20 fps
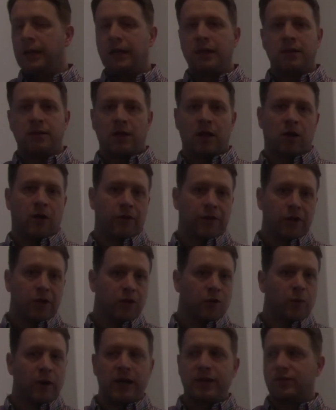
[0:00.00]
in all the
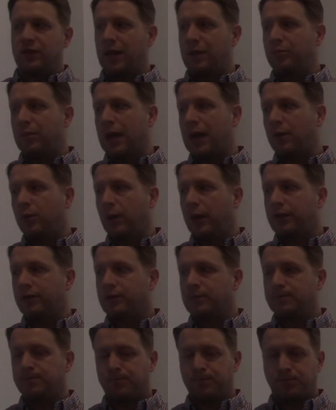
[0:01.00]
good ways and bad
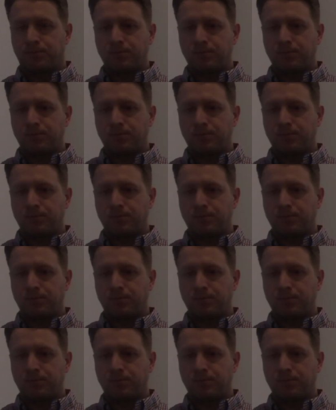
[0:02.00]
ways.